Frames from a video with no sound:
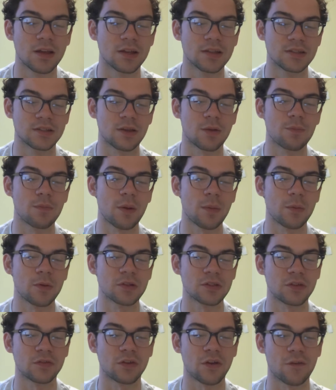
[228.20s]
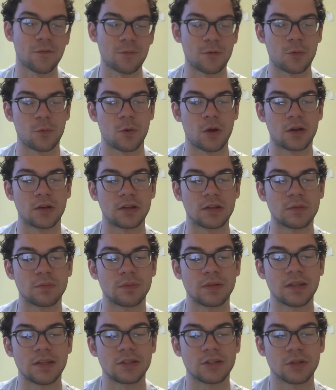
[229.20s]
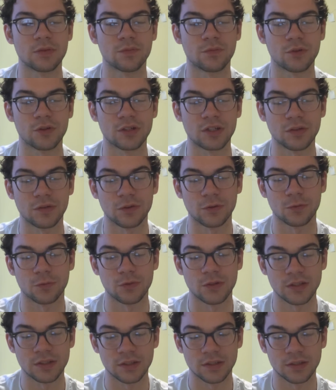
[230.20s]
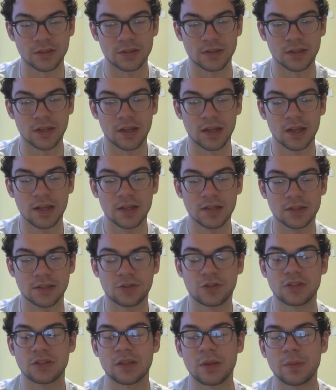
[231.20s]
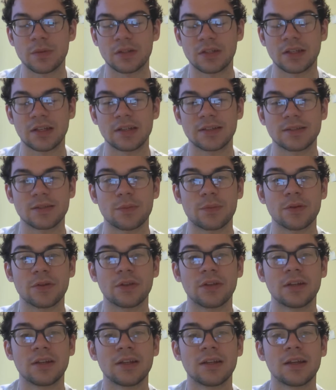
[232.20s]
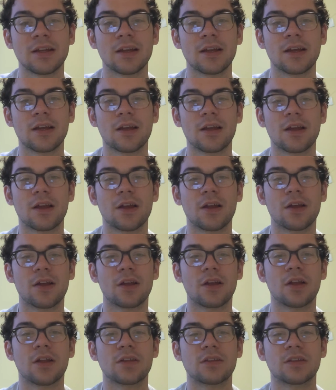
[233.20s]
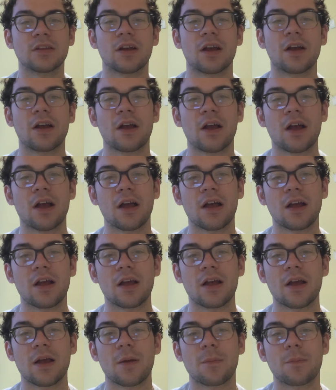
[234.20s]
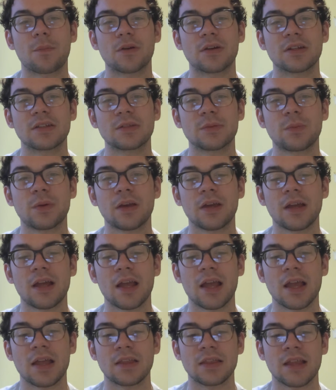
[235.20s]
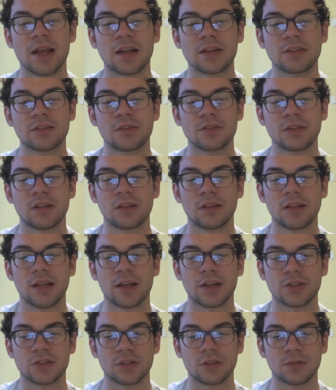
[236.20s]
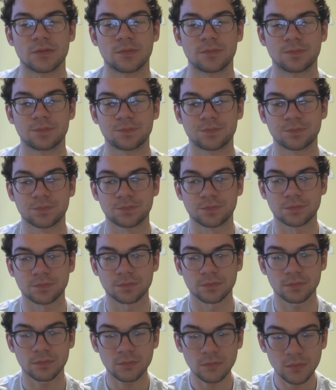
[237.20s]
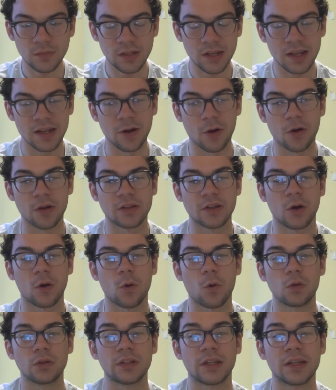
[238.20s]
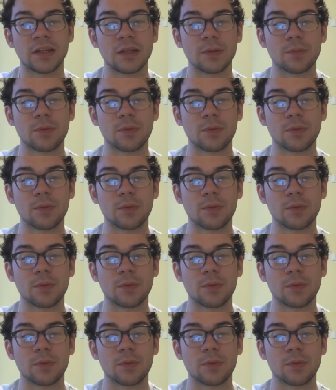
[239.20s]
Some members of government wanted to impeach him for different reasons, such as limiting his ability to participate in next year's election, to hold any